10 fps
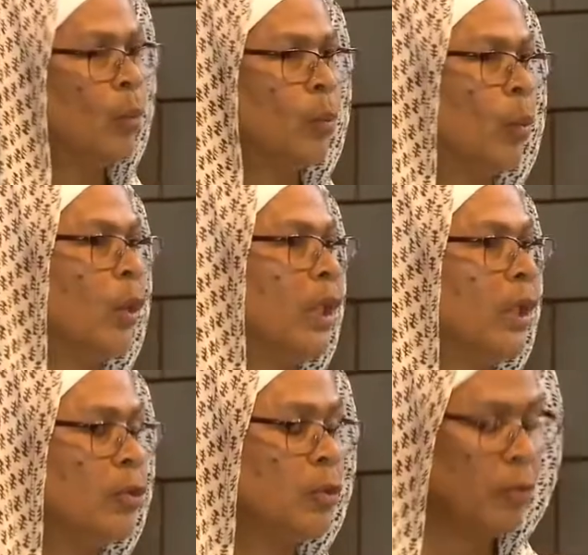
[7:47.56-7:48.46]

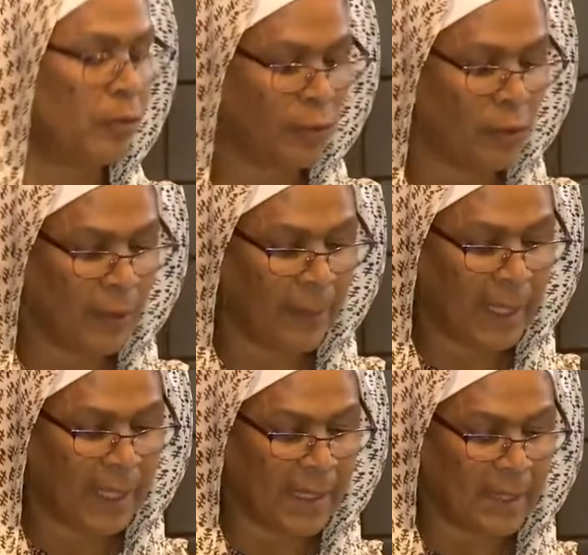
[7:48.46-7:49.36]
working to reform
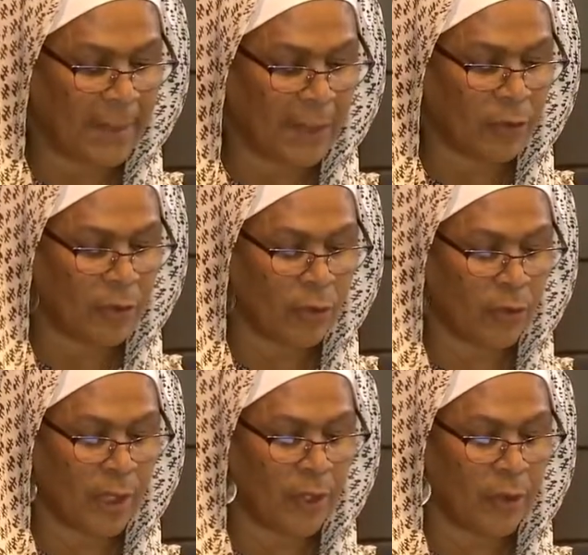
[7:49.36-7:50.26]
asymmetrical
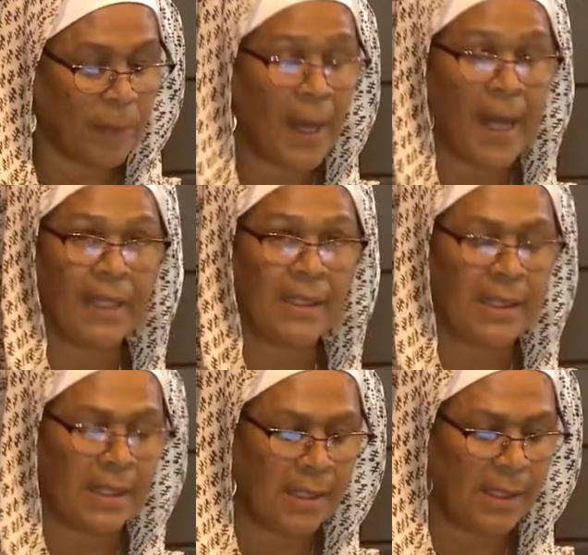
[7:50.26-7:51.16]
gender
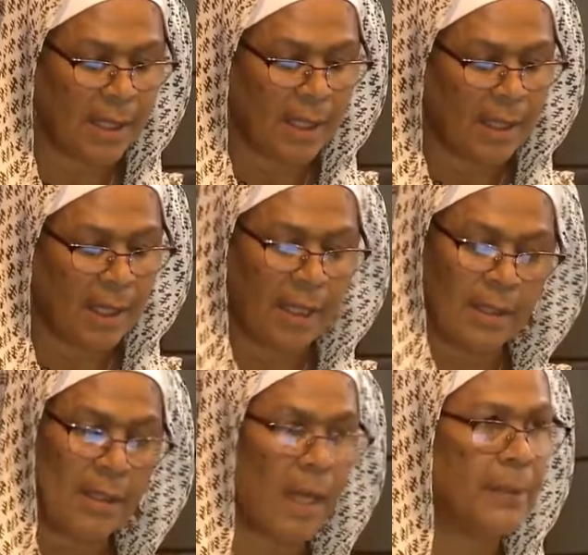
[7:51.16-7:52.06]
policies,
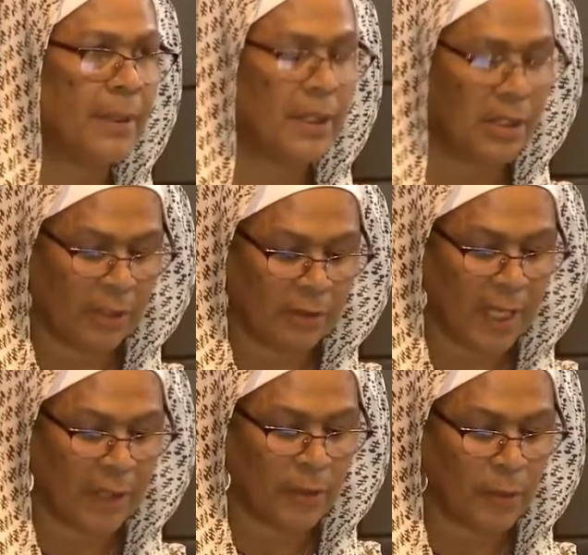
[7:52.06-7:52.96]
and toppling
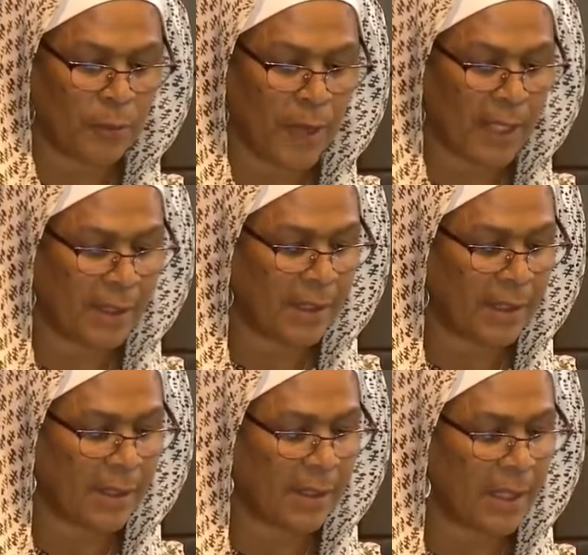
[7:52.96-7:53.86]
tyrannical
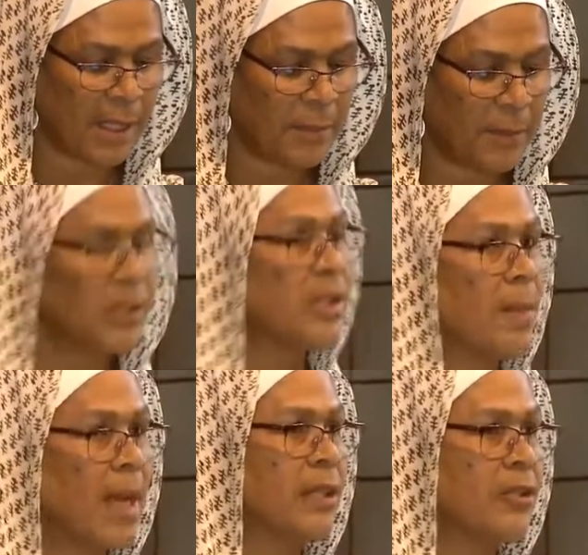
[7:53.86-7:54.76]
practices and
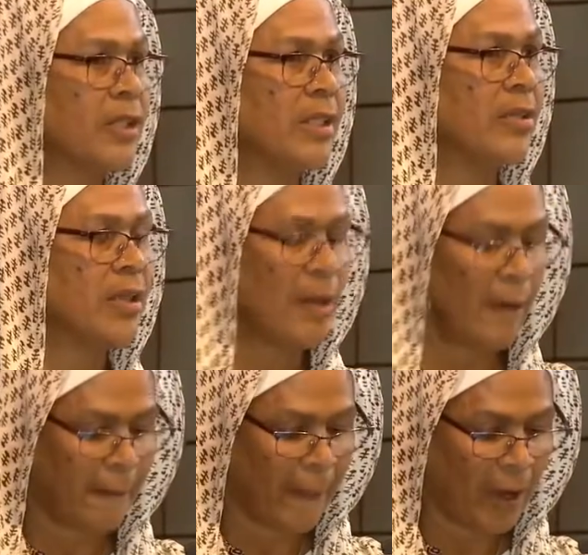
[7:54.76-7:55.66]
epistemologies
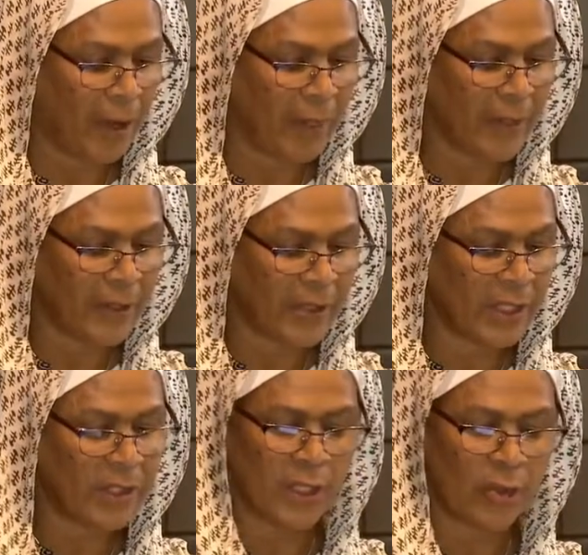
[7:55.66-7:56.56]
are thus
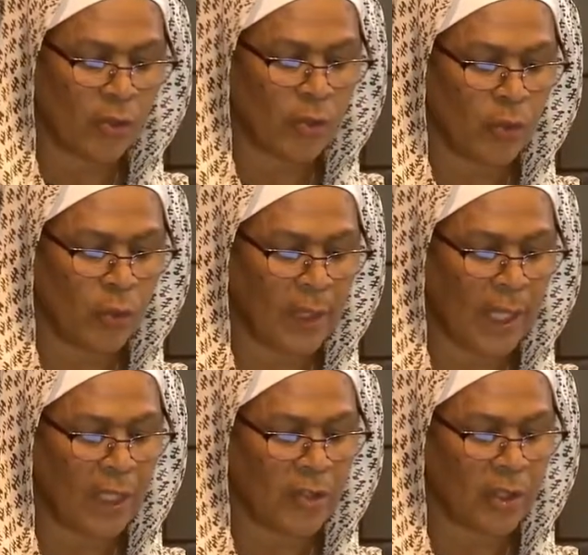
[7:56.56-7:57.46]
essential to an
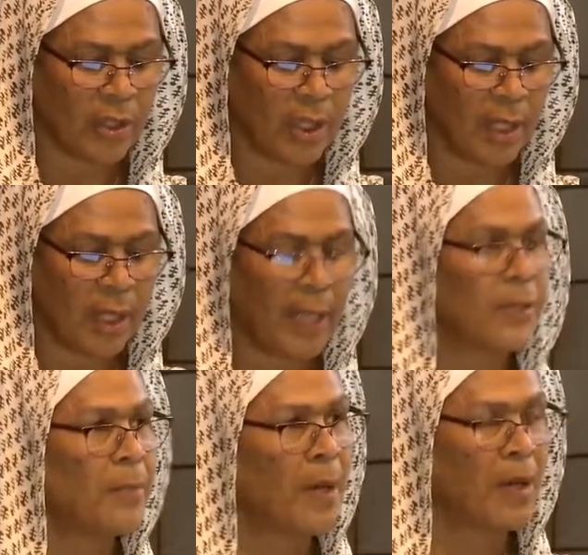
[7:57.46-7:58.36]
agent as
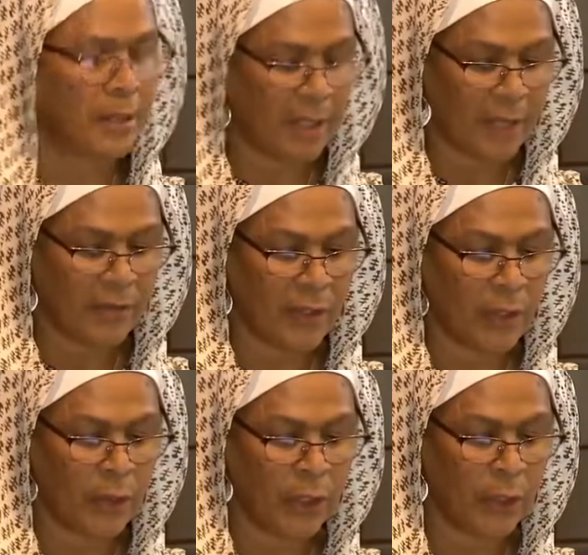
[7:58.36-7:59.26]
part of the
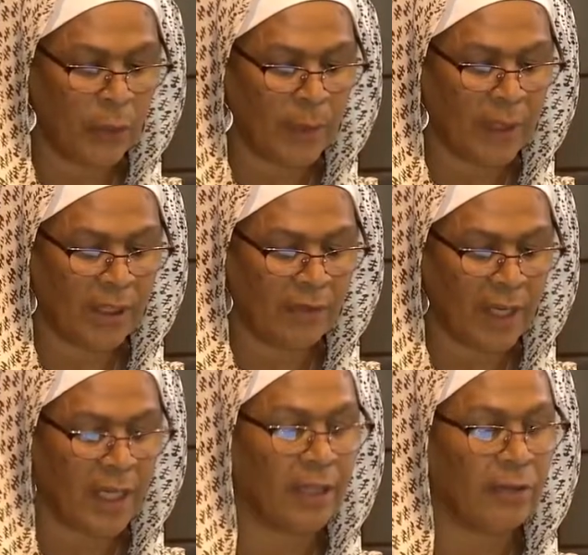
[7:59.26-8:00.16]

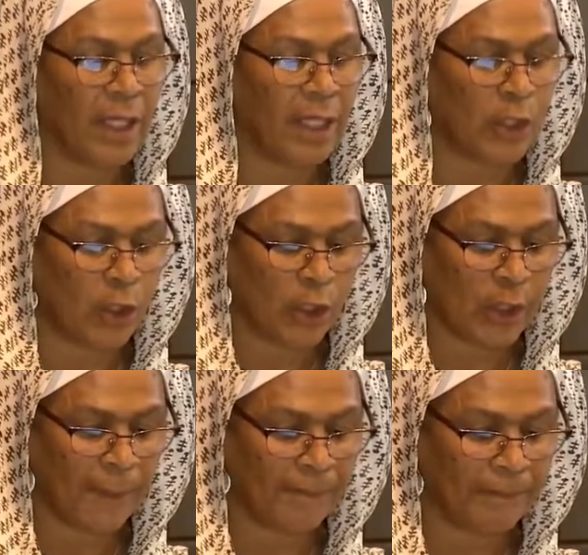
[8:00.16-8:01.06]
human-divine relationship.